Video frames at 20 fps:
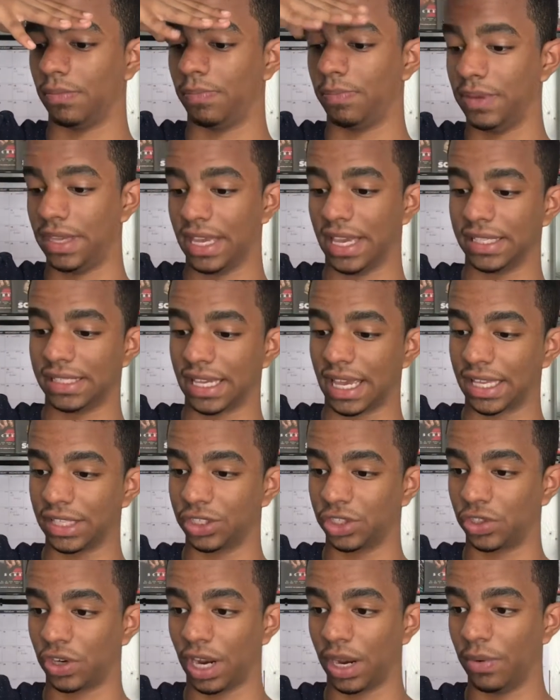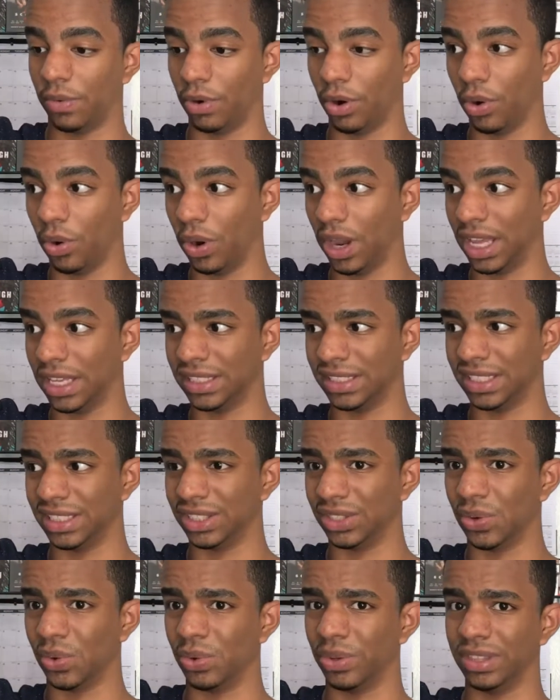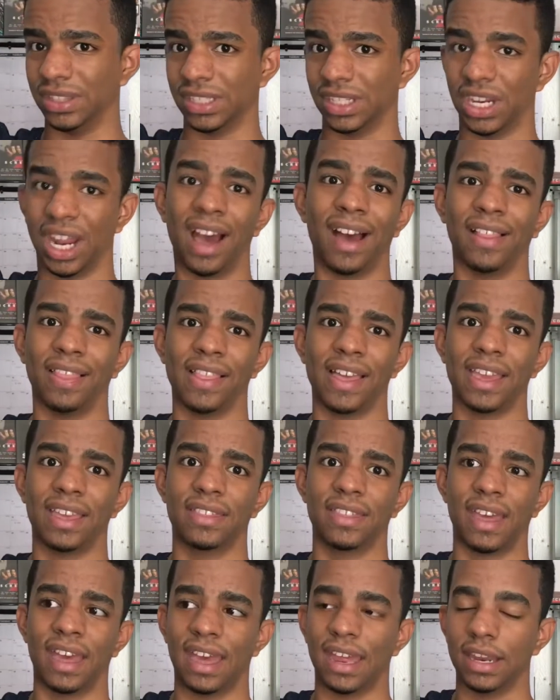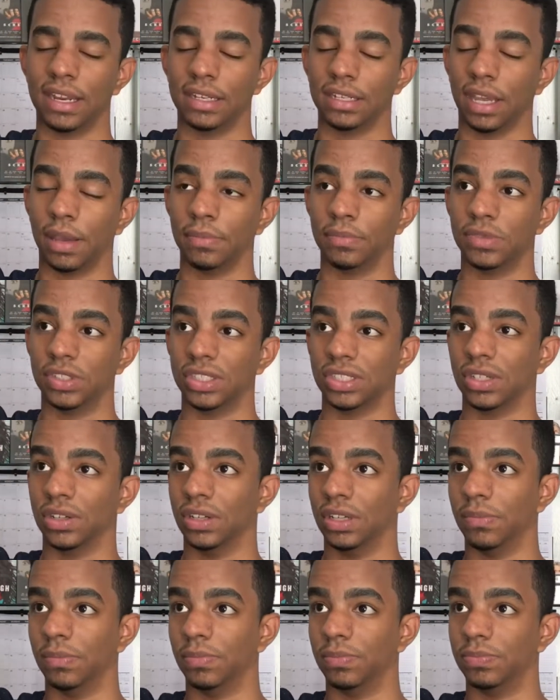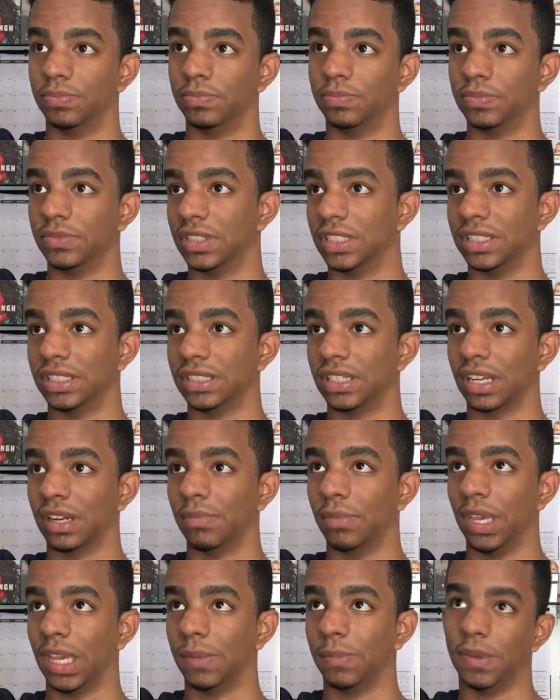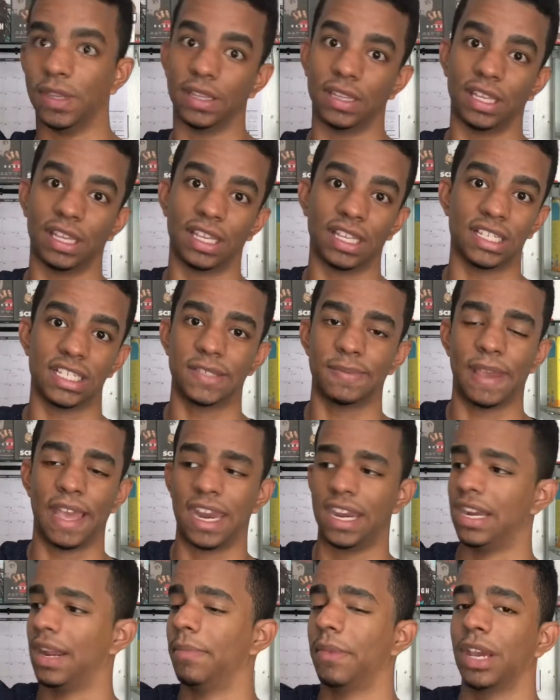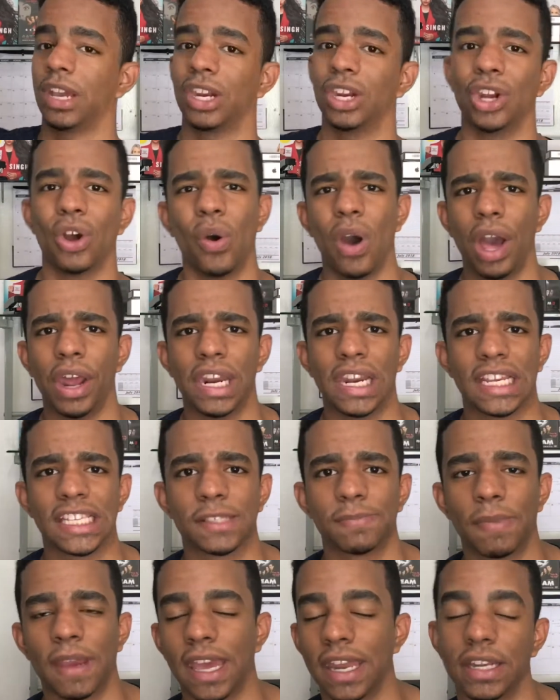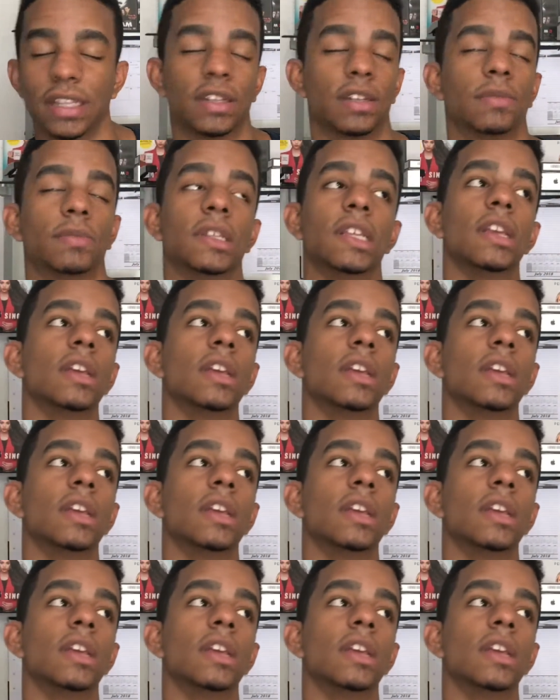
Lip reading: BS answer I wrote and she's going to not like that and she's gonna make me expand and I'm not gonna know how to expand. And